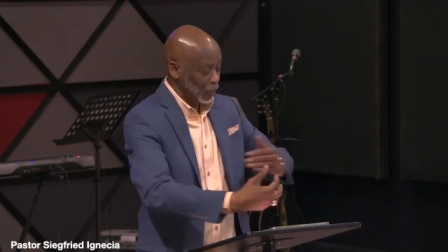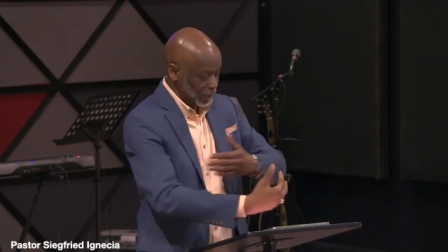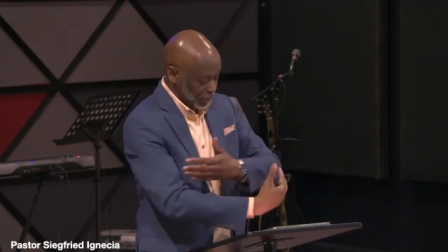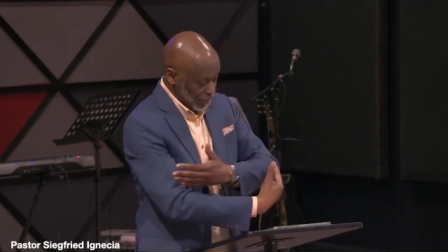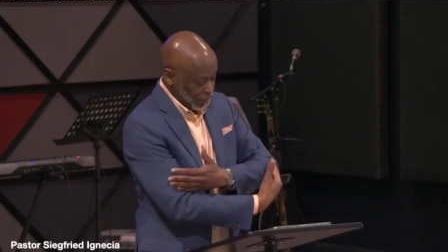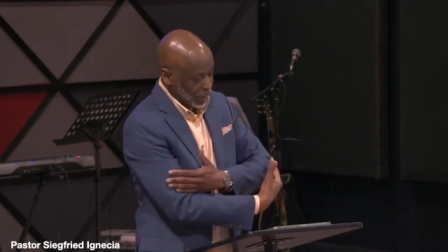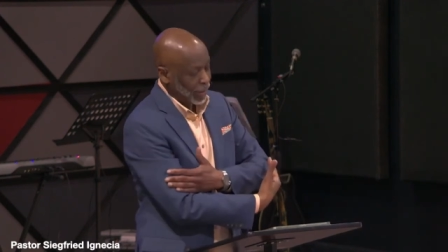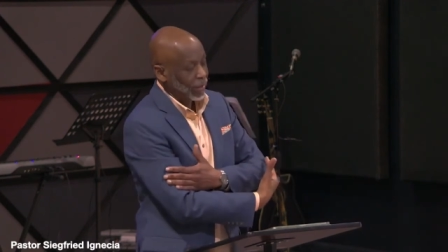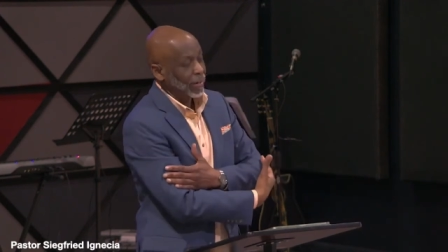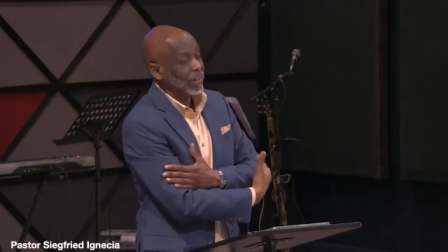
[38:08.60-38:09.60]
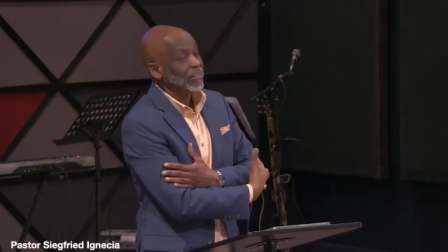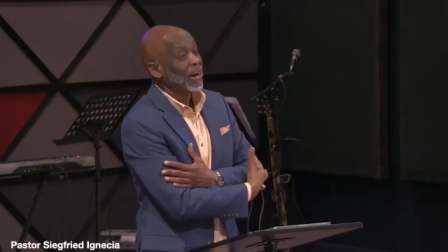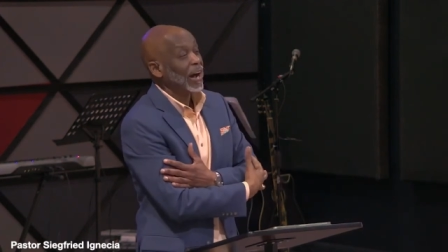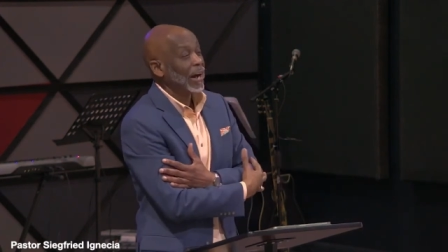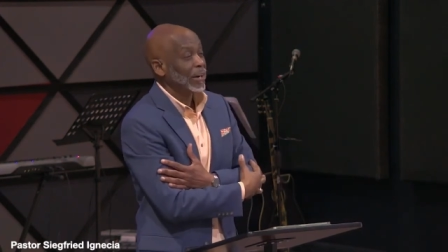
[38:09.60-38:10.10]
when you're
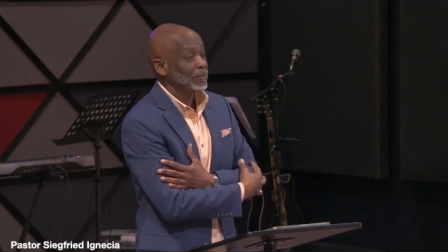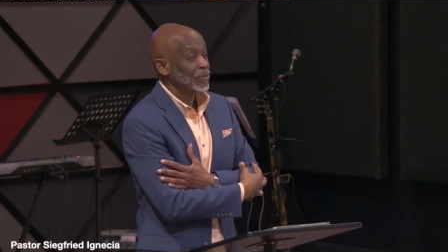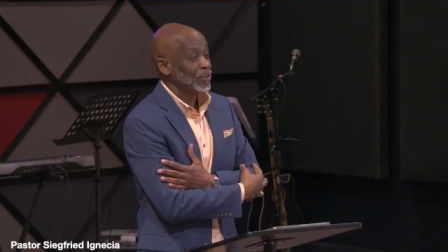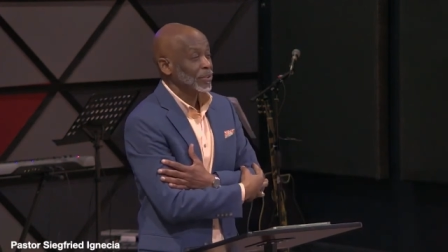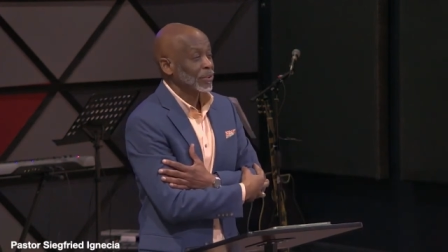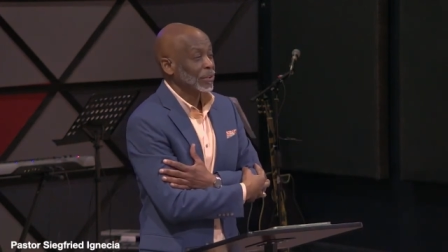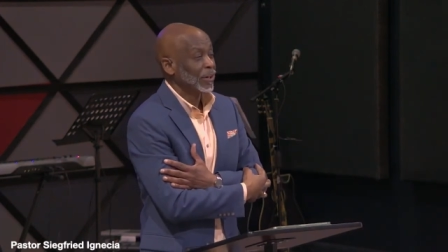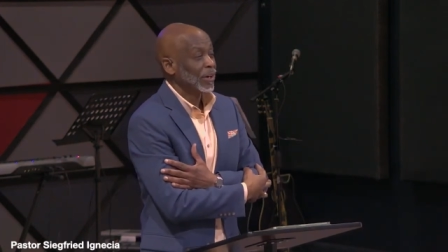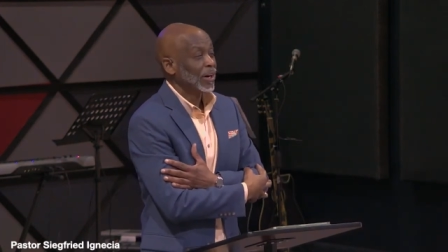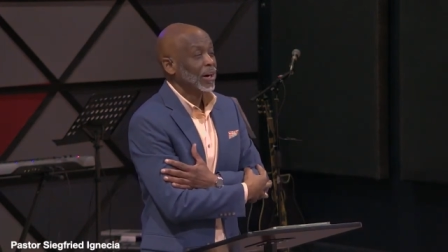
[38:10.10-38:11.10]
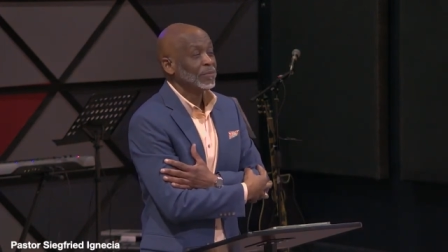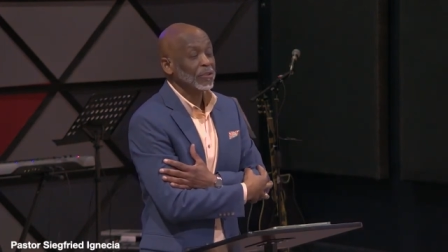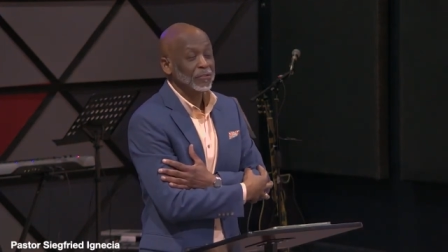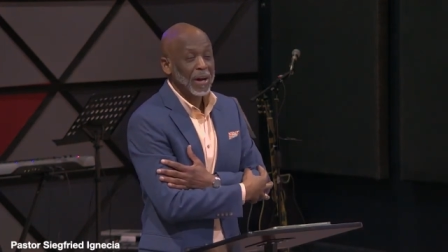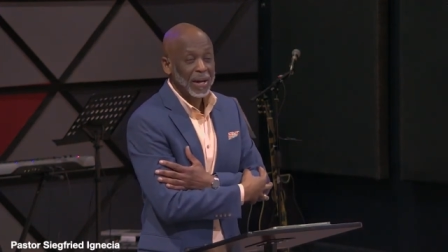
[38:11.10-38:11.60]
in the arms
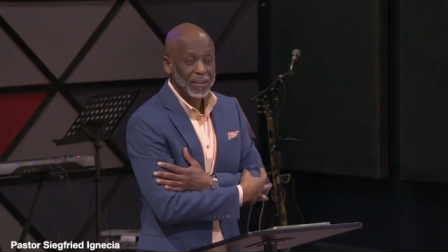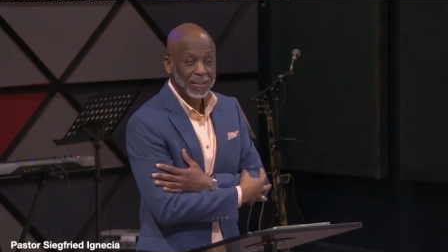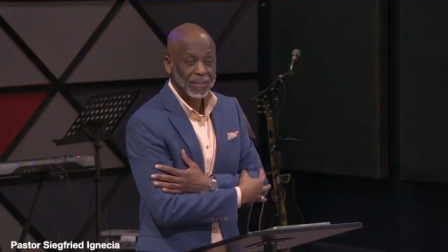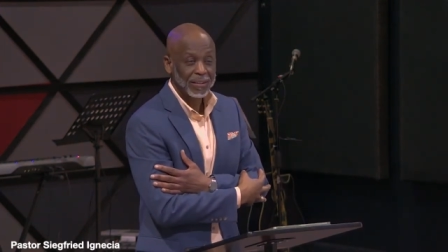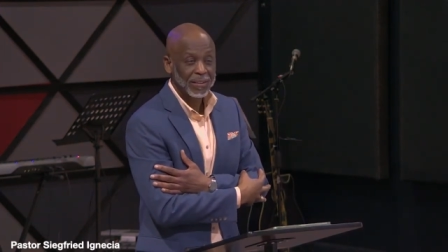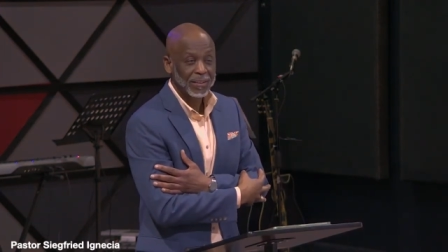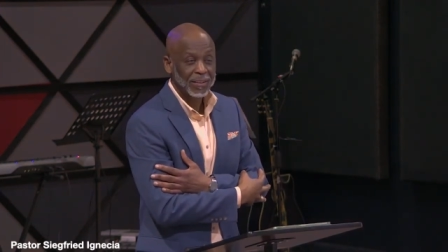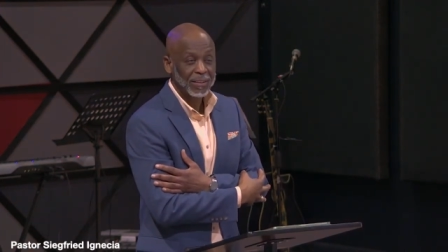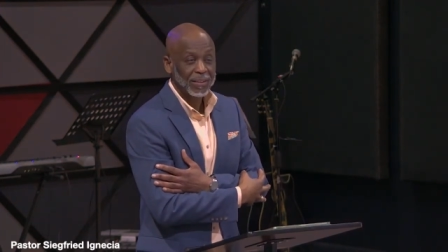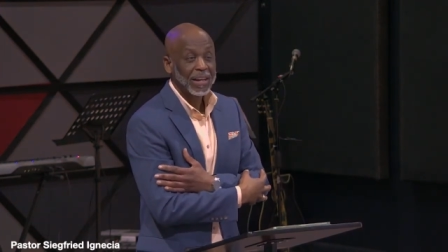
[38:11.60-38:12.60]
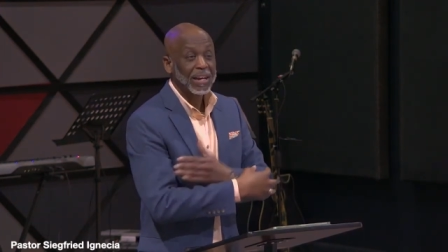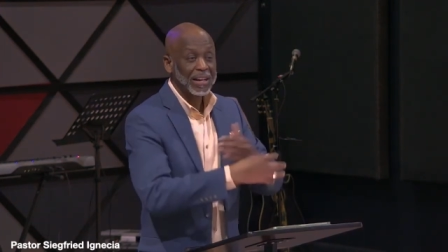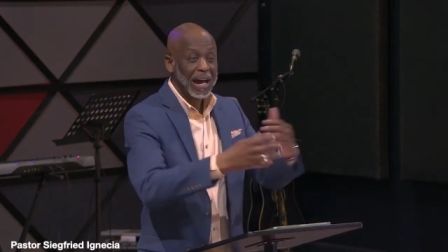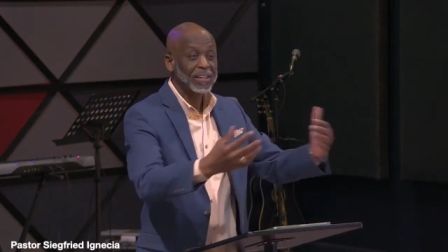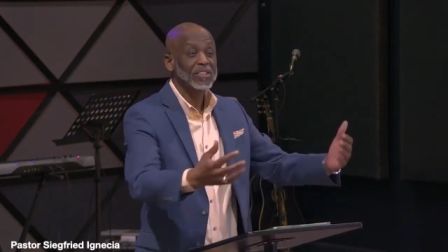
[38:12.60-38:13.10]
of the Father.
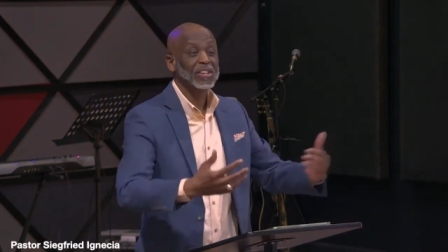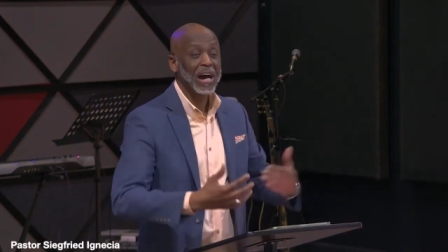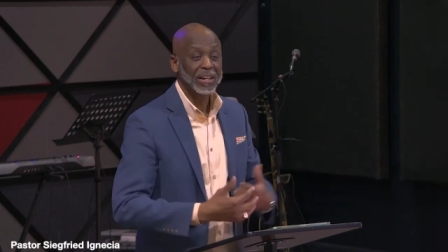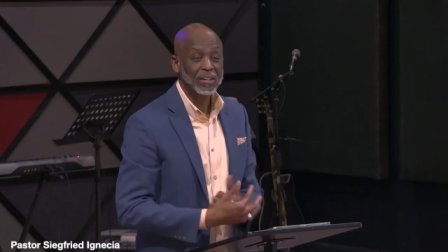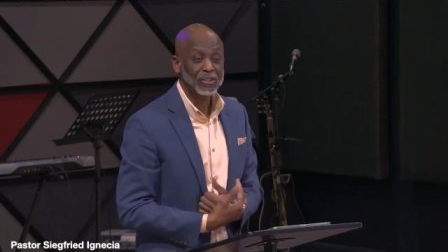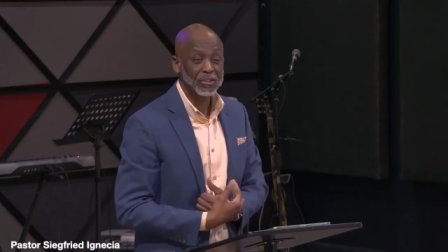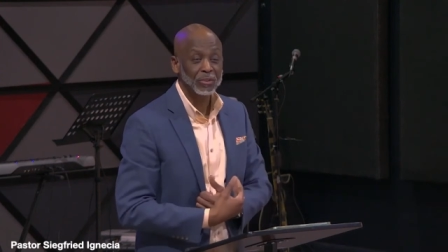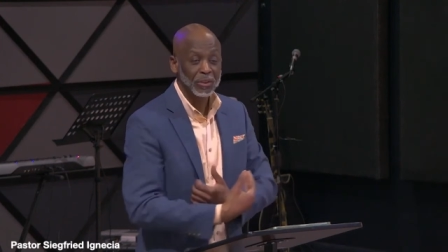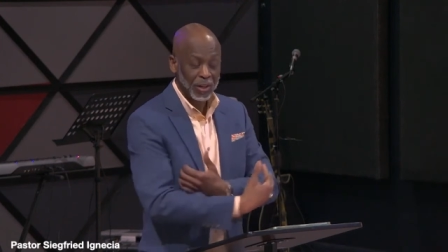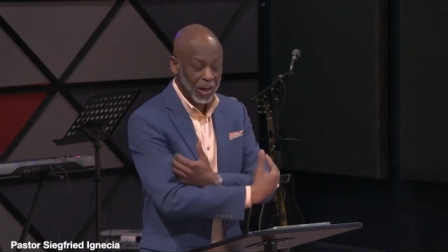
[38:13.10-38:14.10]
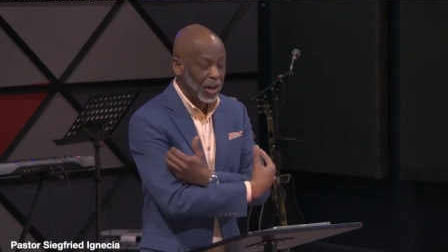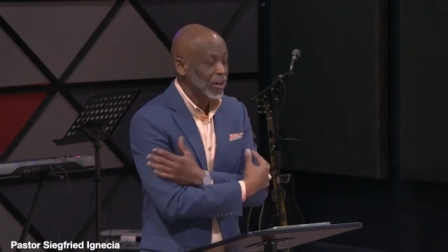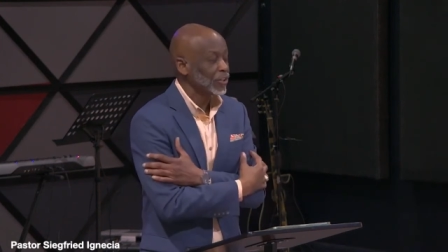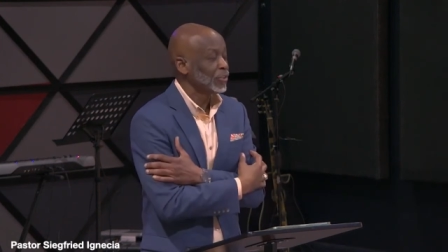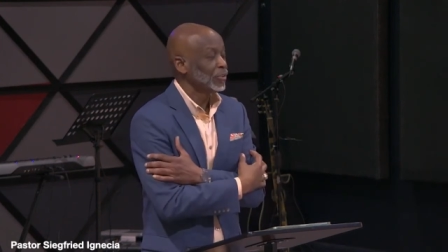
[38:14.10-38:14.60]
And God desires to
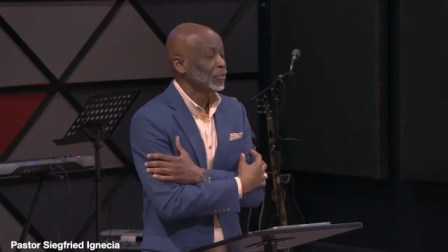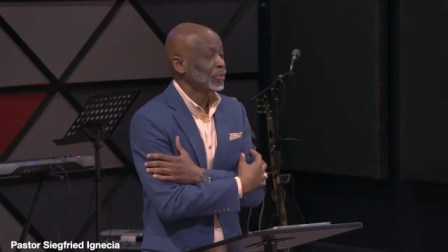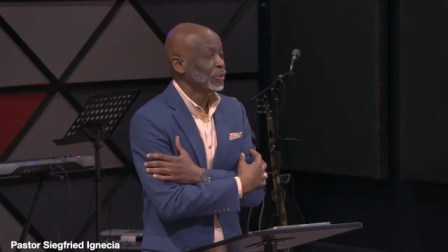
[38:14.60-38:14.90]
hug you.